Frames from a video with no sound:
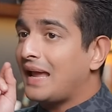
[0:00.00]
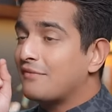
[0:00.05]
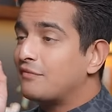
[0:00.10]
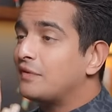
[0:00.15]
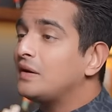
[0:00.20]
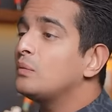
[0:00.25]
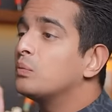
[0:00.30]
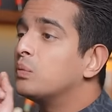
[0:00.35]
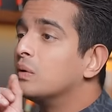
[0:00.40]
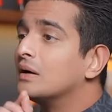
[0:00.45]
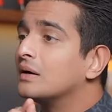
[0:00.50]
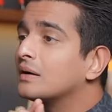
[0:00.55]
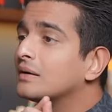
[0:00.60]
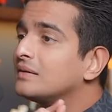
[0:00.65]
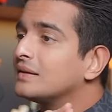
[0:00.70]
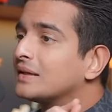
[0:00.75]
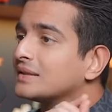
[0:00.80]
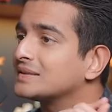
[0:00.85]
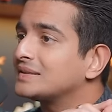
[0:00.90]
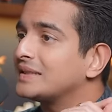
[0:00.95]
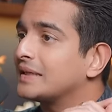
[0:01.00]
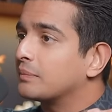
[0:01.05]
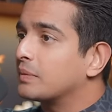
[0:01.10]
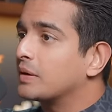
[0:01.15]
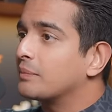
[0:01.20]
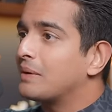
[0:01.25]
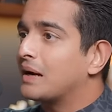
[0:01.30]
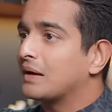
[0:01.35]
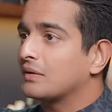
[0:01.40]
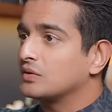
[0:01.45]
every word in that
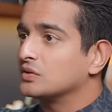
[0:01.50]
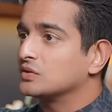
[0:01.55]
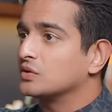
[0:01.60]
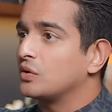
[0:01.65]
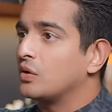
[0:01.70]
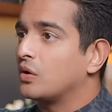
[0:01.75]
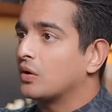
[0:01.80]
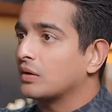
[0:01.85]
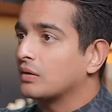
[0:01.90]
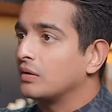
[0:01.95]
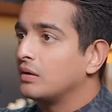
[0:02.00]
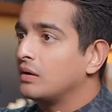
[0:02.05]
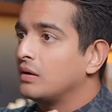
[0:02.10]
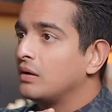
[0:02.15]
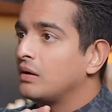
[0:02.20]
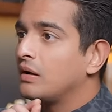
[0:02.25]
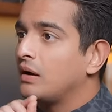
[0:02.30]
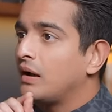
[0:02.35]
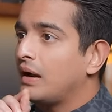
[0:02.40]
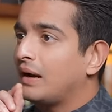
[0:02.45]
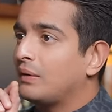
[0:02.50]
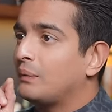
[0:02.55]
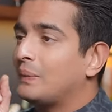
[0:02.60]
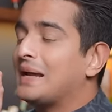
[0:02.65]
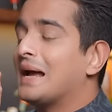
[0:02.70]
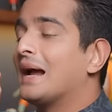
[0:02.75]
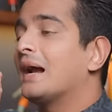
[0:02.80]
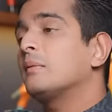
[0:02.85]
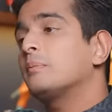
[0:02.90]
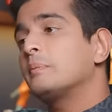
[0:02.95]
statement matters a lot.
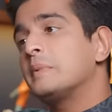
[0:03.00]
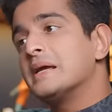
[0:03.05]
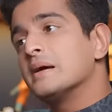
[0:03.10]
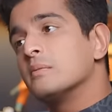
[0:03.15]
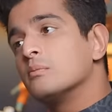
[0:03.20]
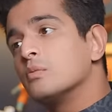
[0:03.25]
And we had